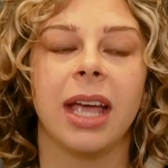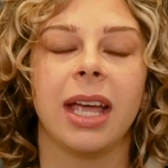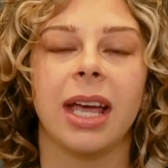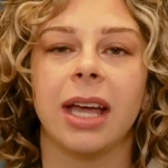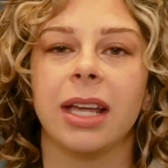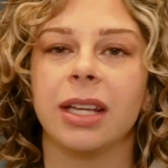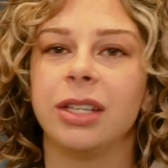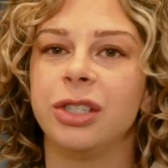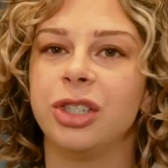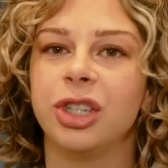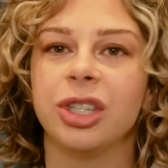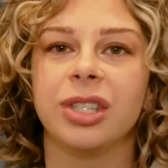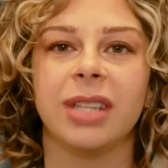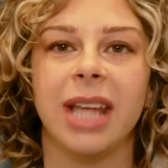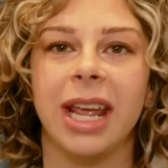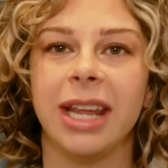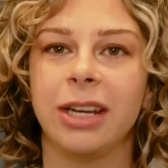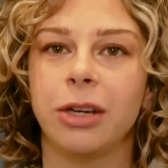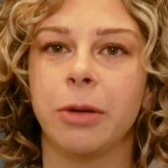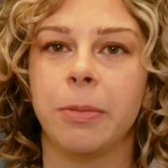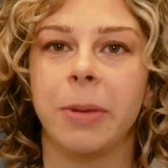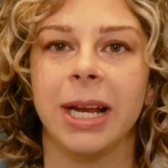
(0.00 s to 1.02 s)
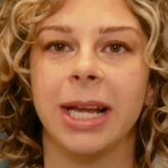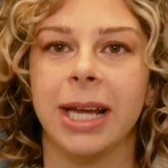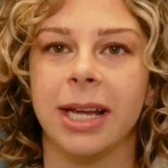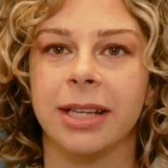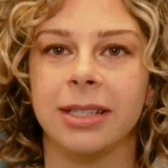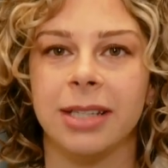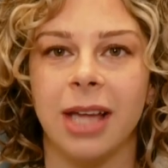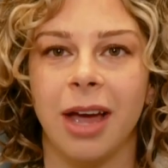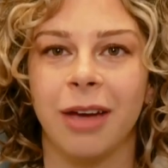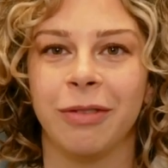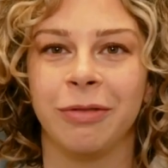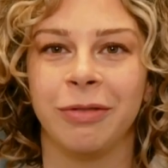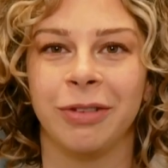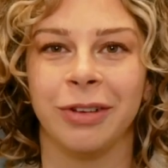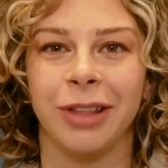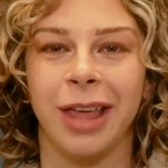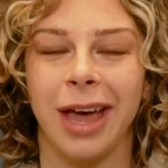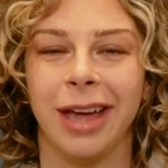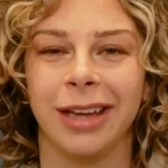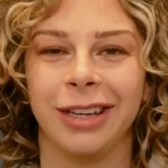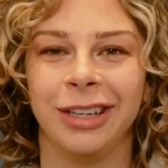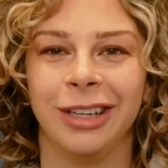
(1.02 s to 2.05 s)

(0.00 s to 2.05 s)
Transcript: I just ain't nobody got time for that,